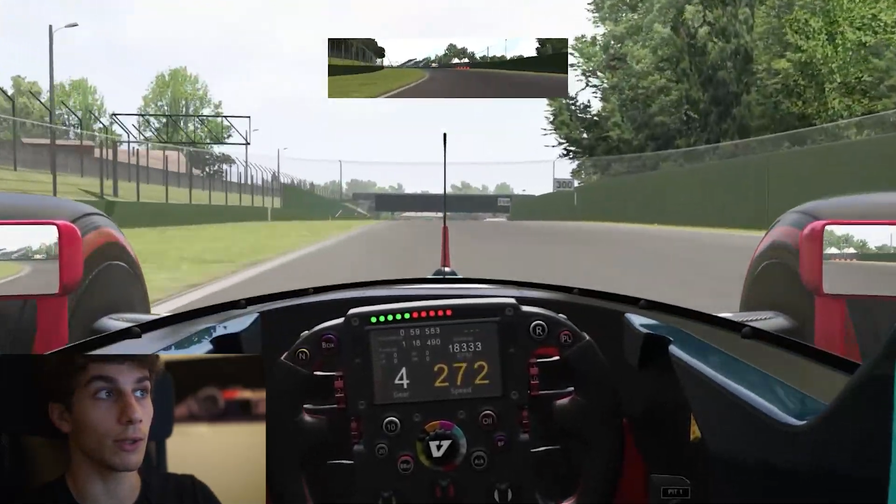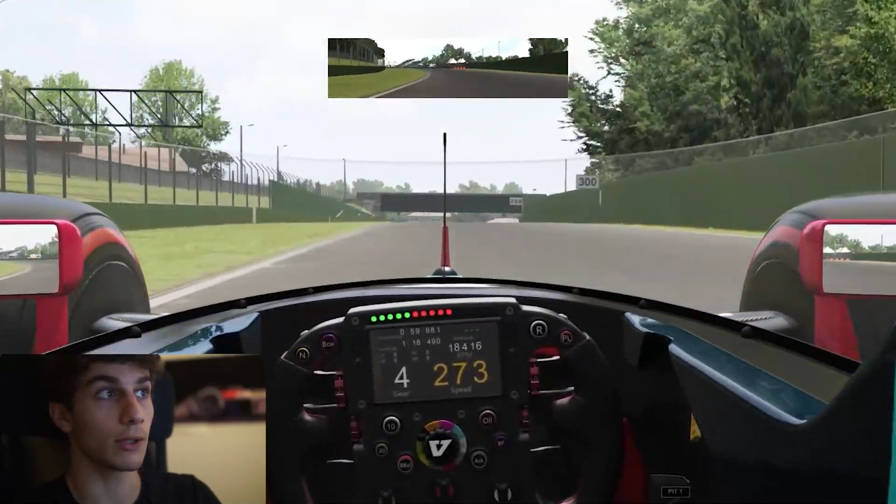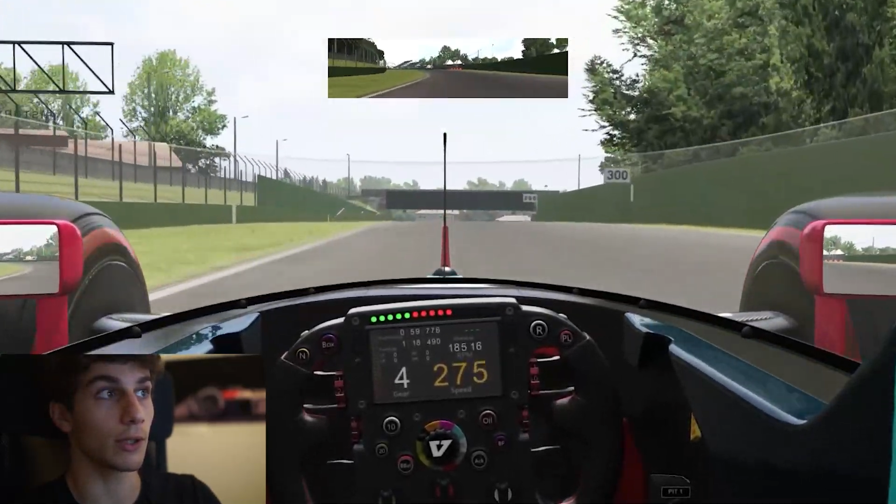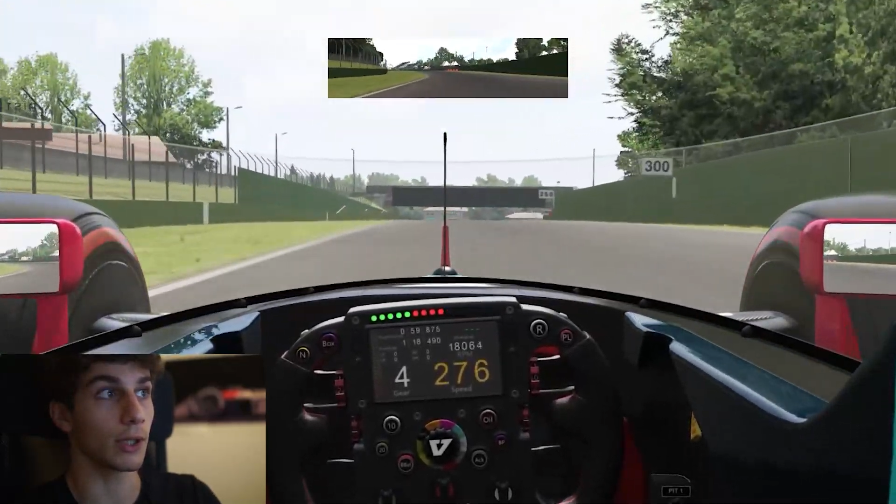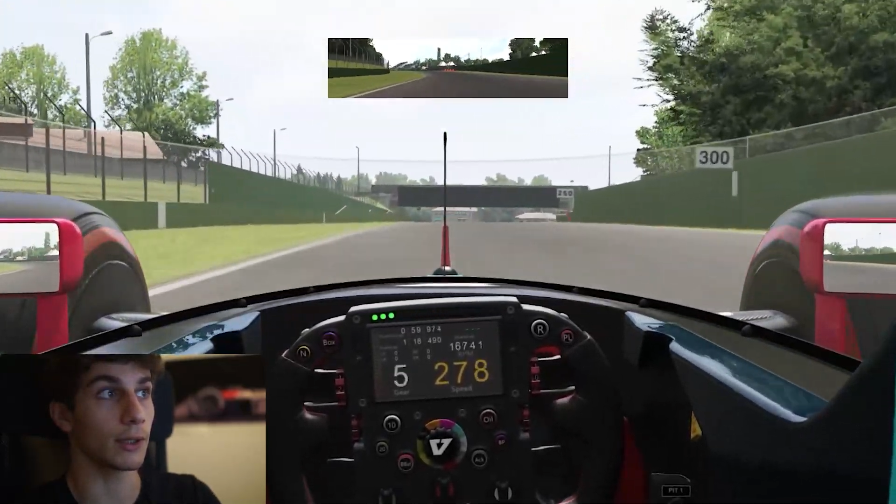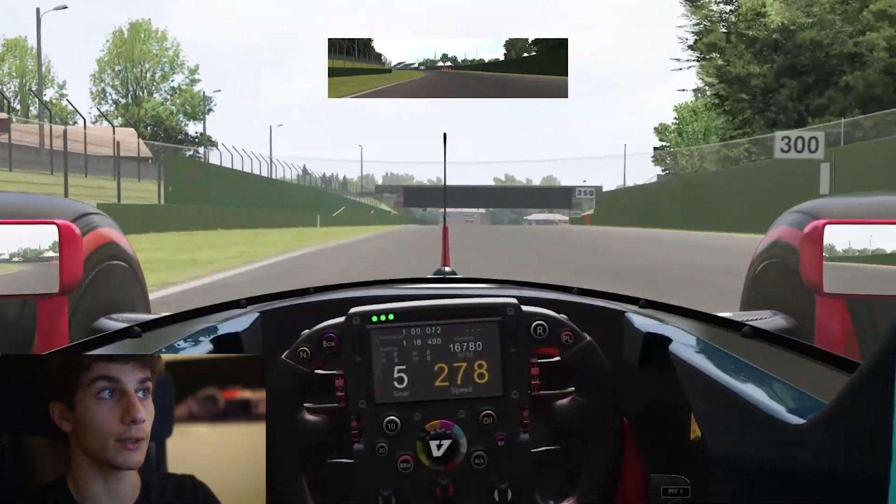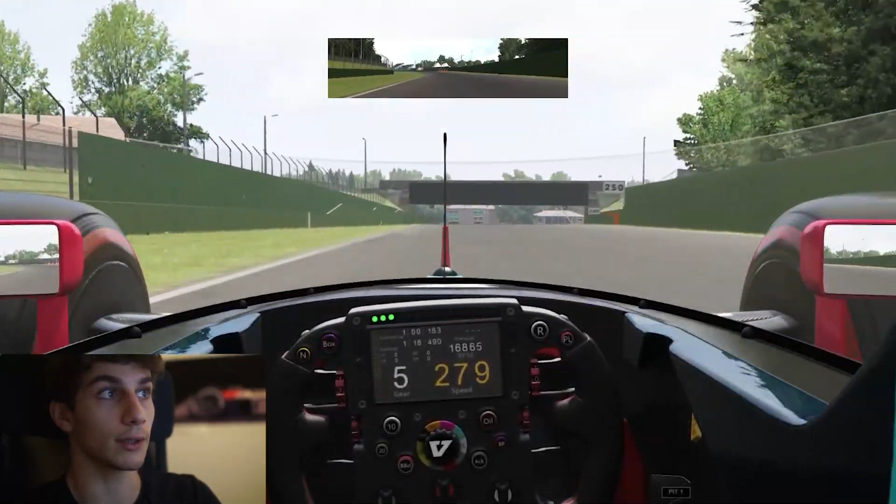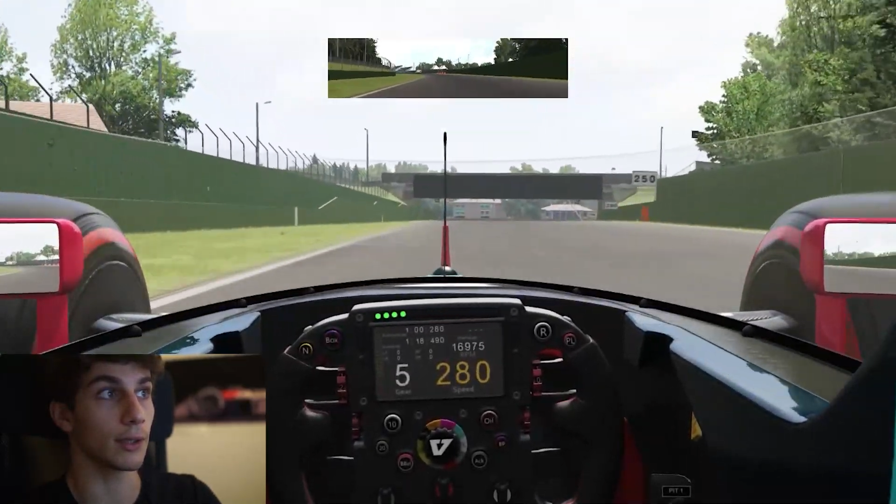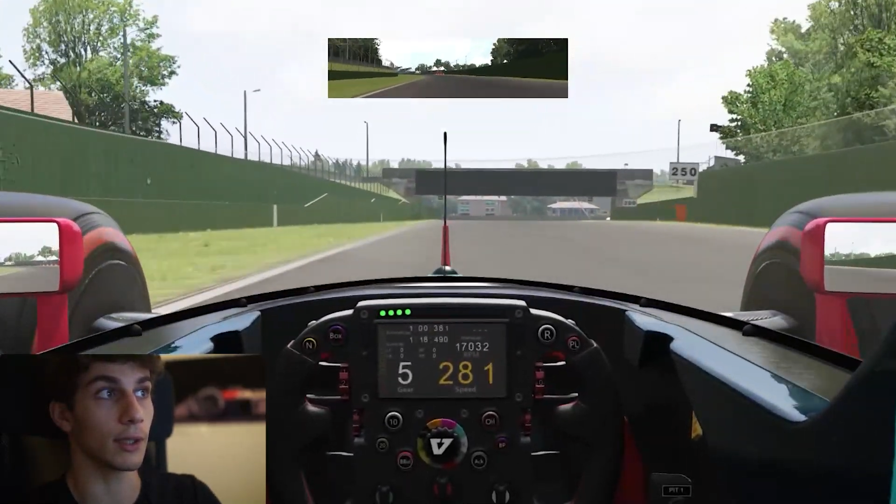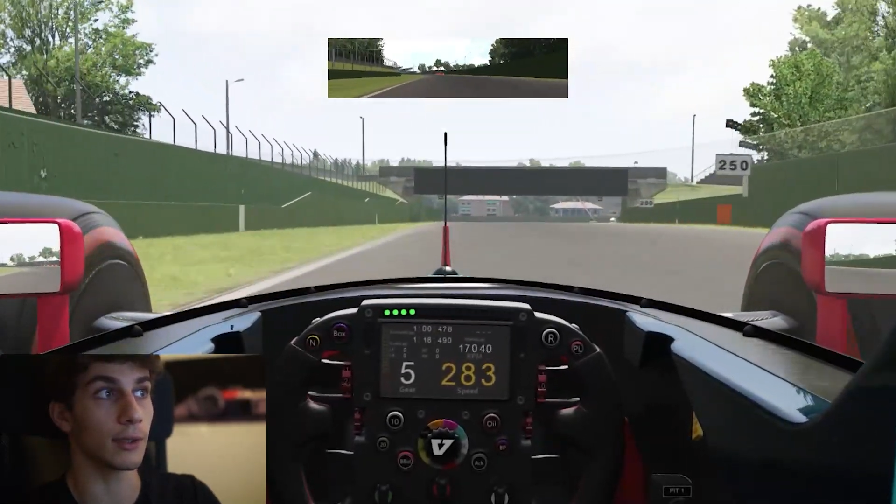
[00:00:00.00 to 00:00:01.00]
we're going
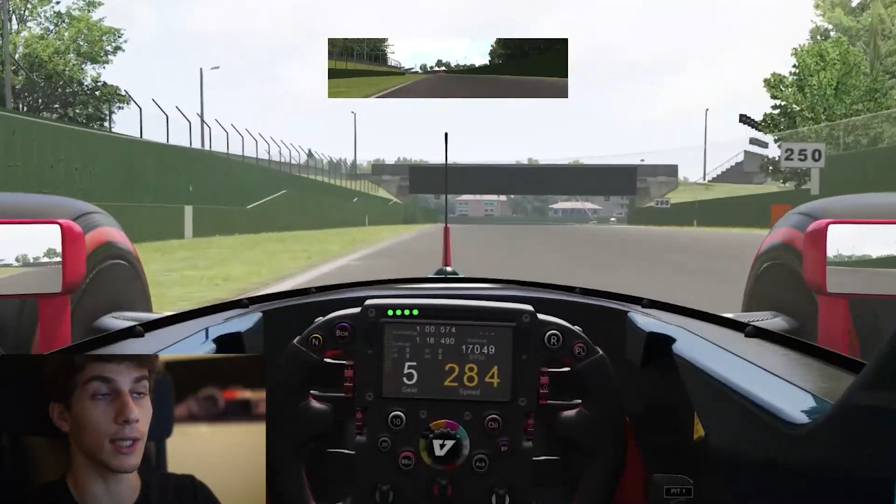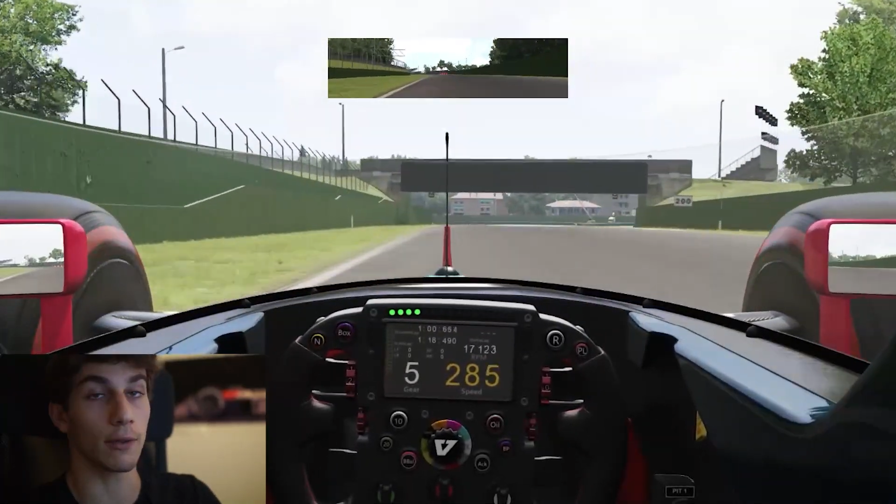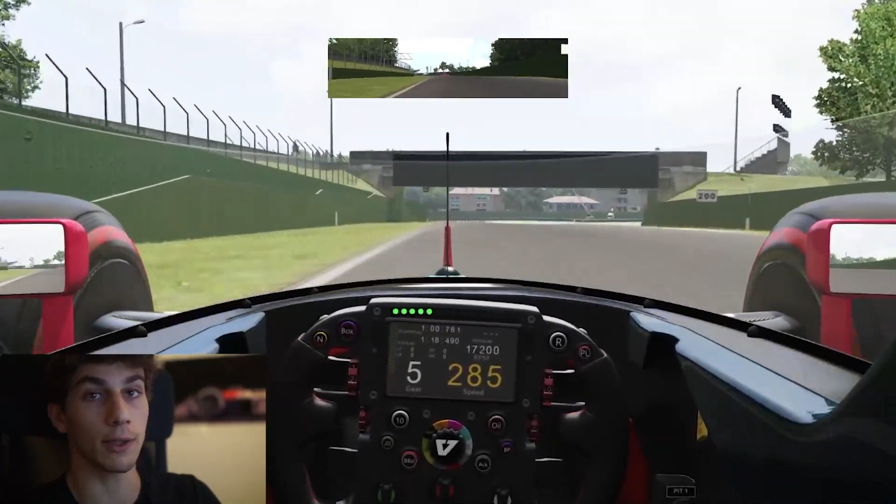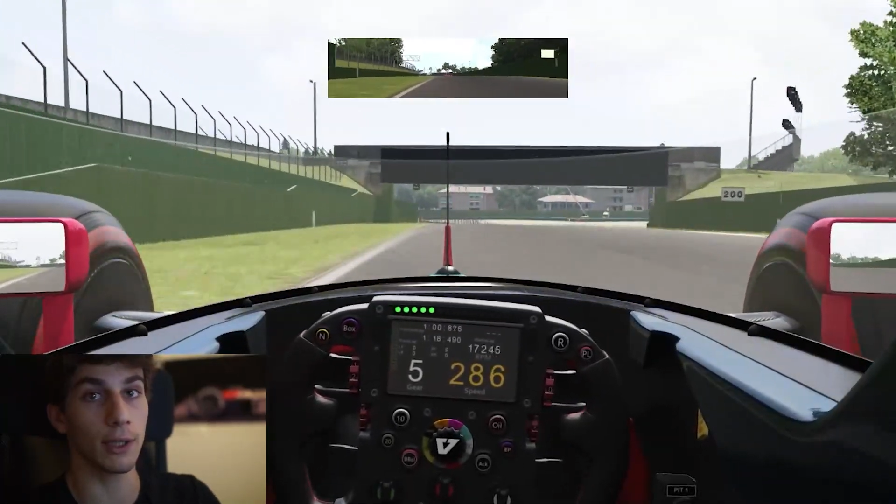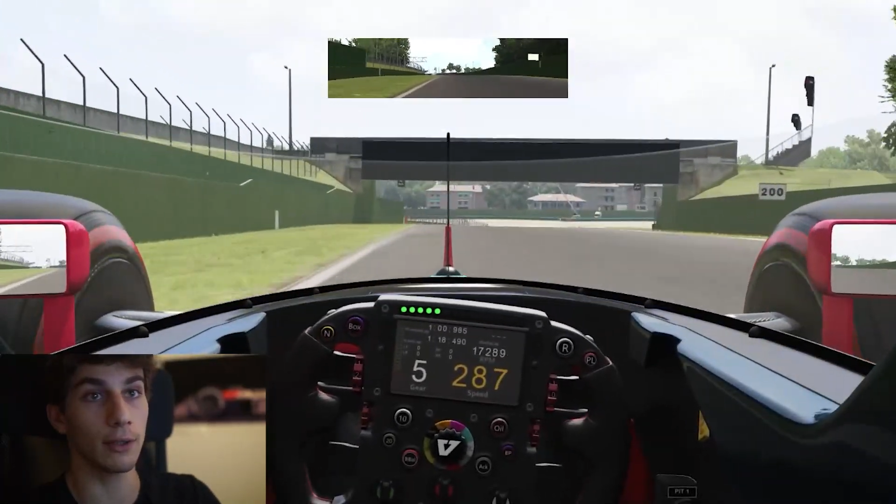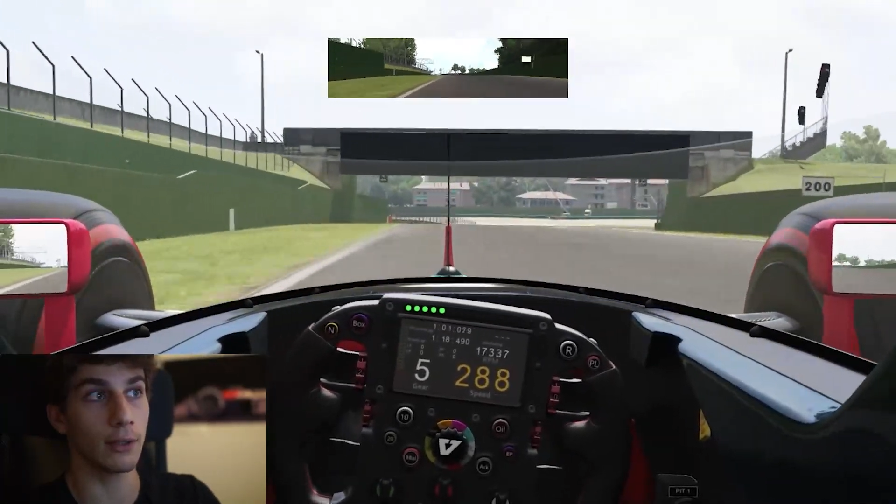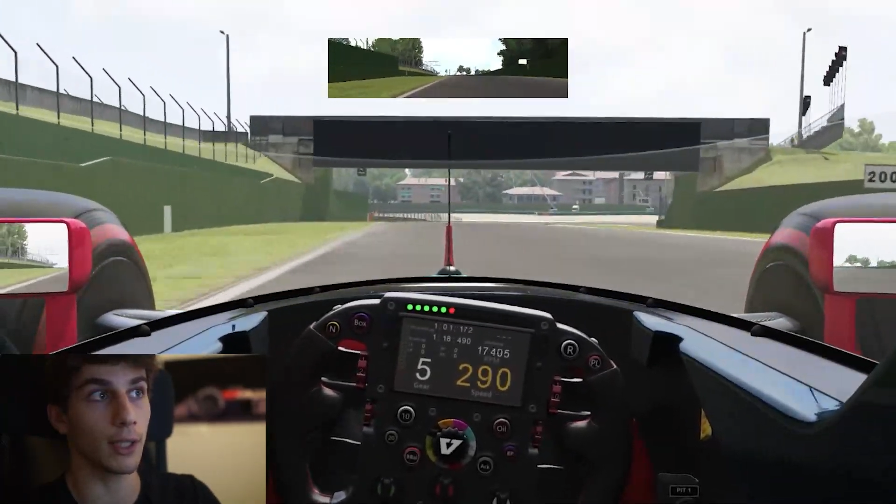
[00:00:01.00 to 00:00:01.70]
uh, downhill